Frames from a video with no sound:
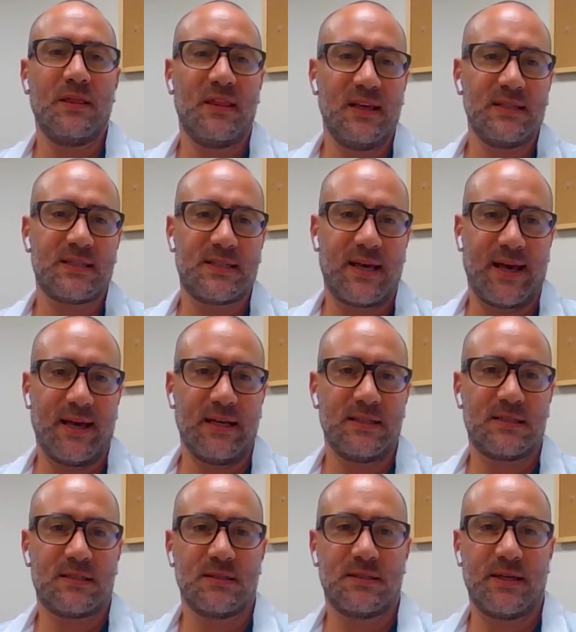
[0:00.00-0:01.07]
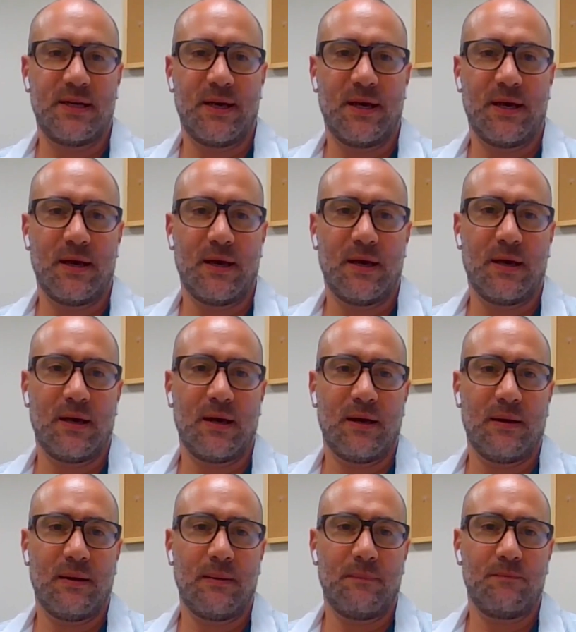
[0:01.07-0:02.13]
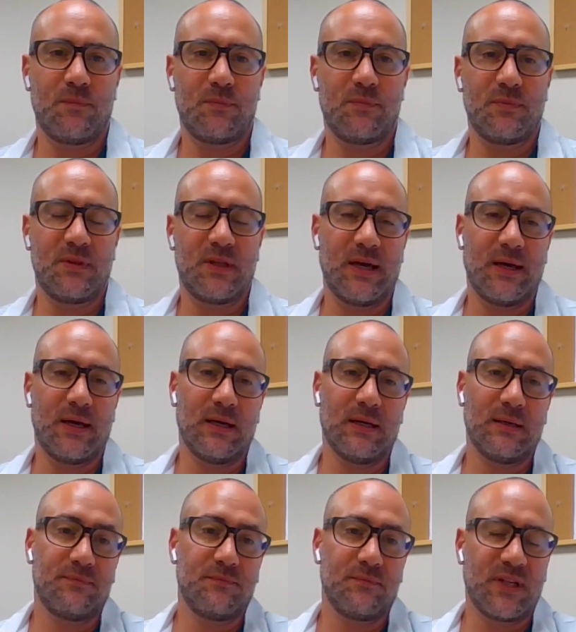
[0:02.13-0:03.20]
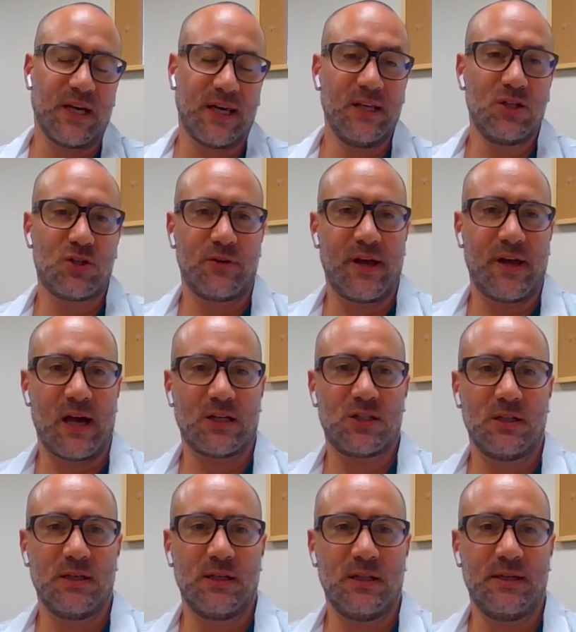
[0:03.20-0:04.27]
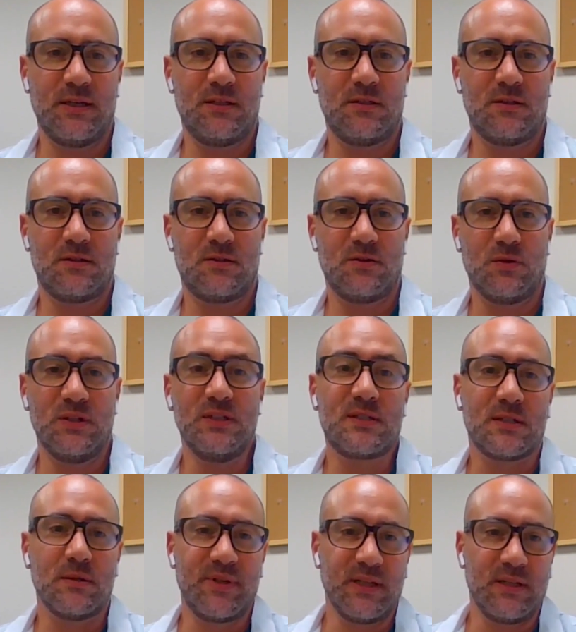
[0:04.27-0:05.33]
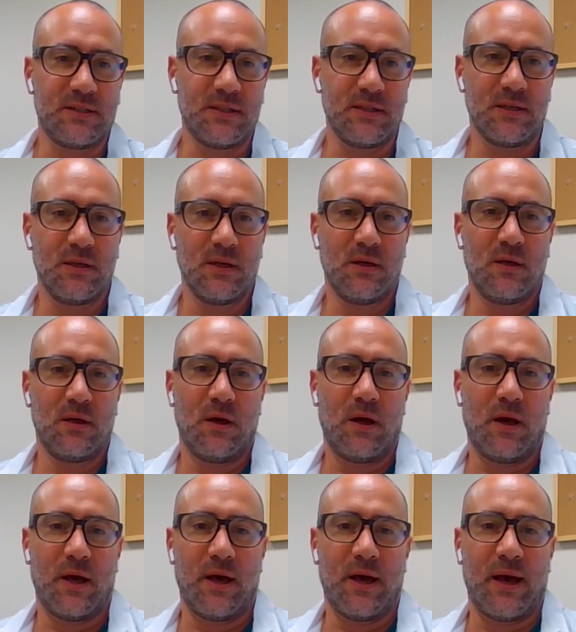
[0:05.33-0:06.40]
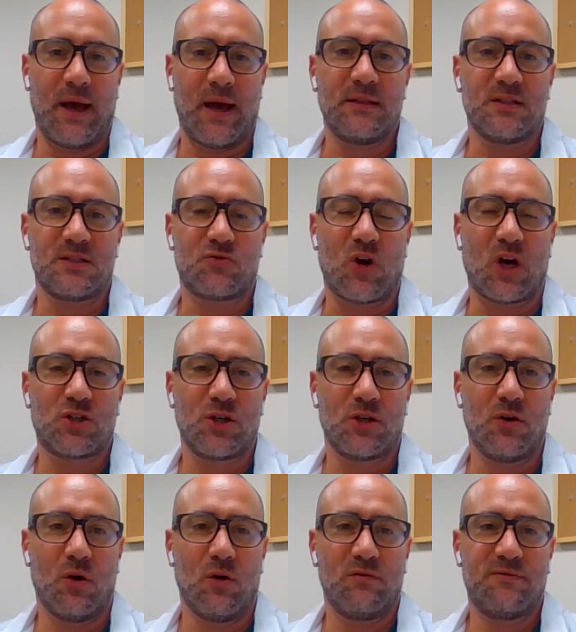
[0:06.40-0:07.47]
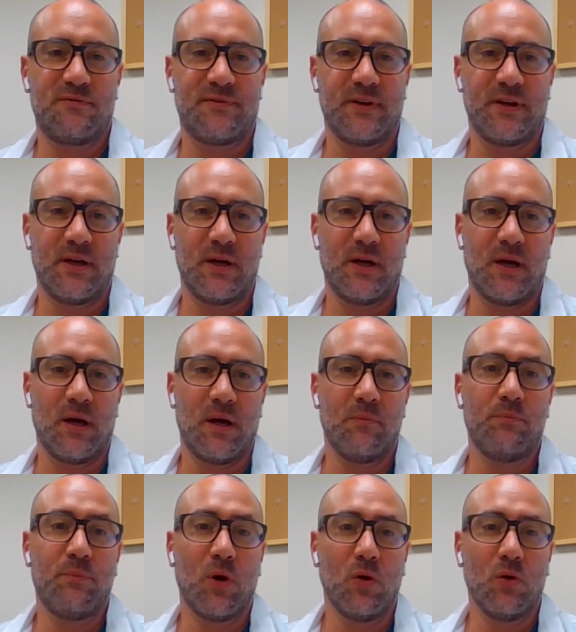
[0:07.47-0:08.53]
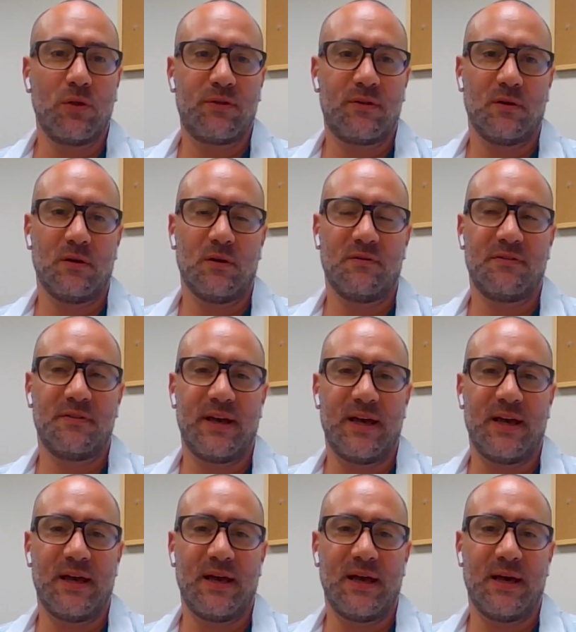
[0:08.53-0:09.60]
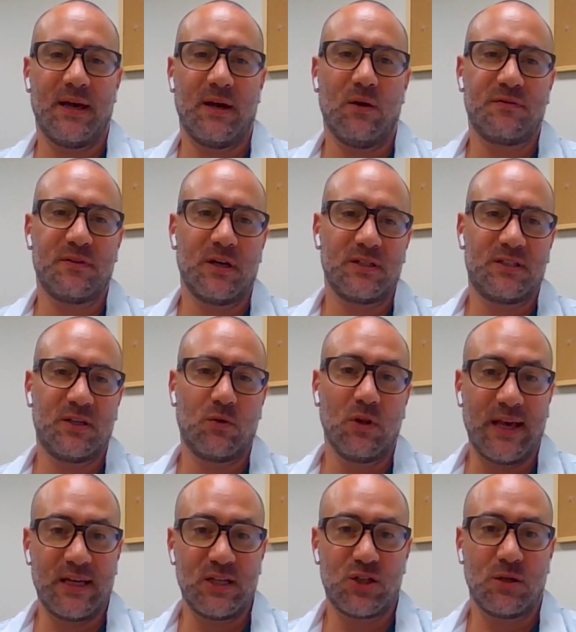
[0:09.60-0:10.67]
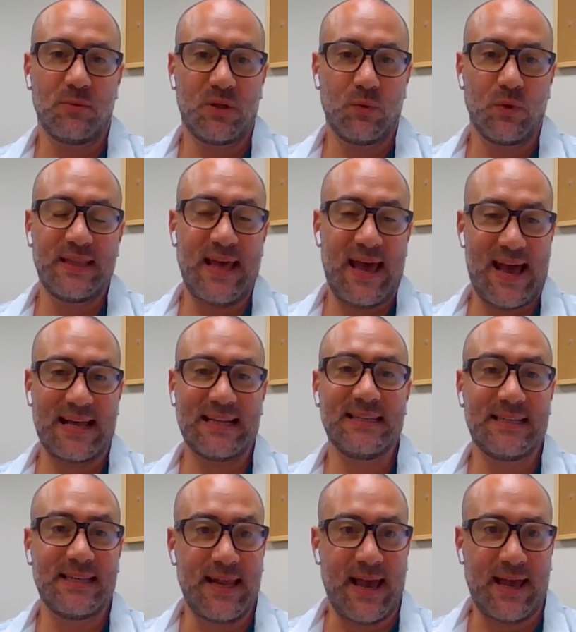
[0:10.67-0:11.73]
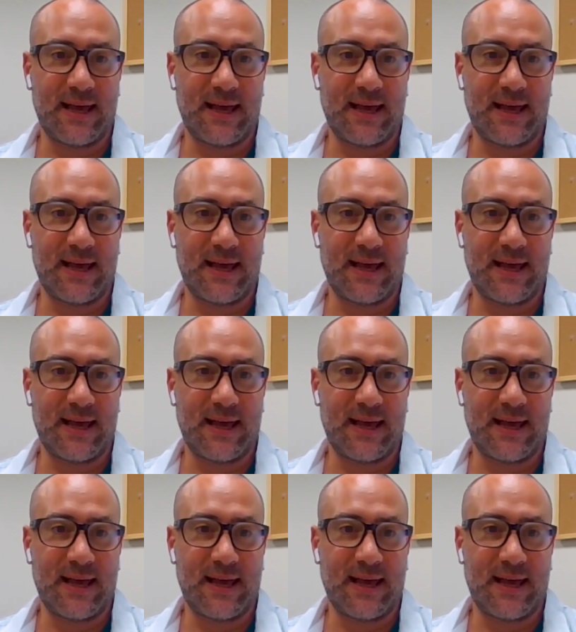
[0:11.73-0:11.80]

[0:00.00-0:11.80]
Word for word: in this case, the the the injury actually lead to instability. Uh, and destruction of uh, both of the of the articulation between the head and the